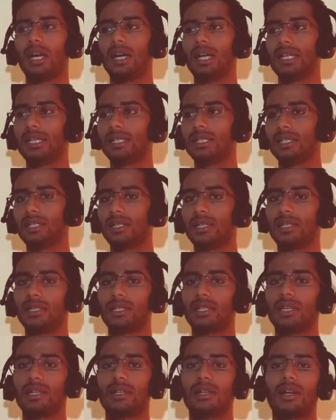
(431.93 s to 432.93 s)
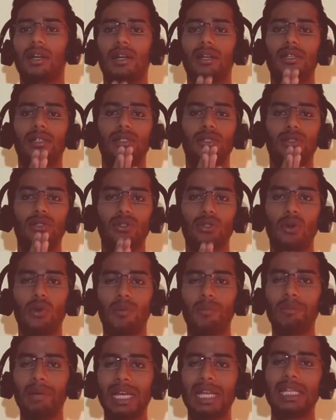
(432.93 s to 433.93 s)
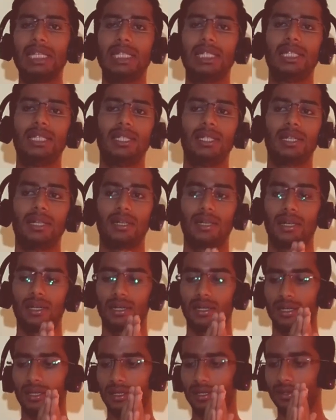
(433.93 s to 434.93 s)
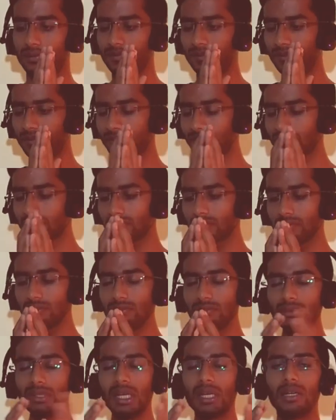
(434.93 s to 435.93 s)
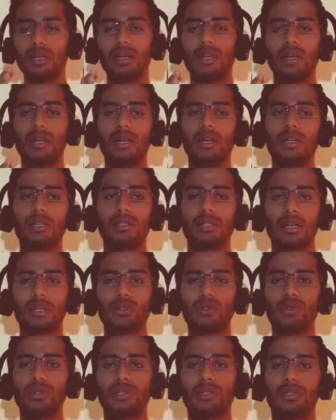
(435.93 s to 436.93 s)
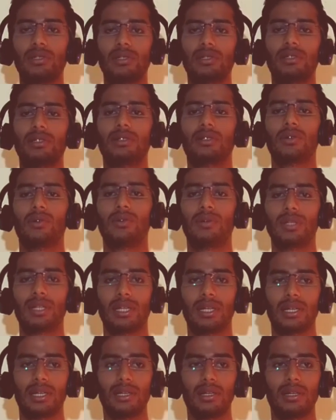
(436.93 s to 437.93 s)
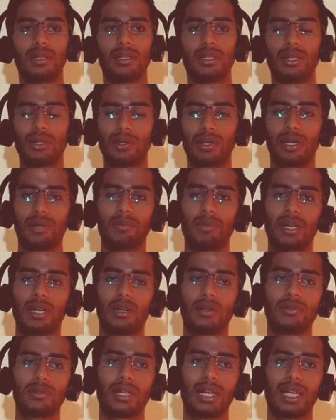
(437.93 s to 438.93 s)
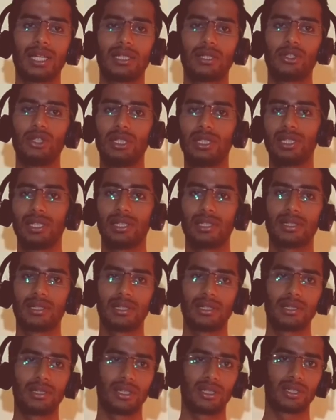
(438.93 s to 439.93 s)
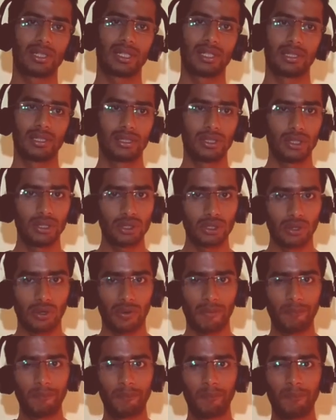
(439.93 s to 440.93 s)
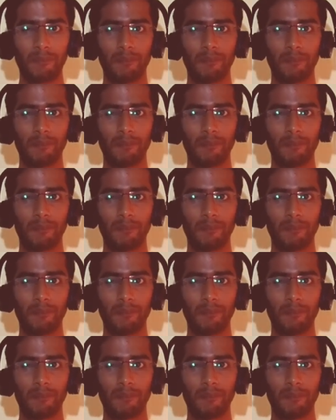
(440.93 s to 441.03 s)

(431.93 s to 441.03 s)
and there are so many tongue twisters over there you can pronounce, like she shells at the seashore.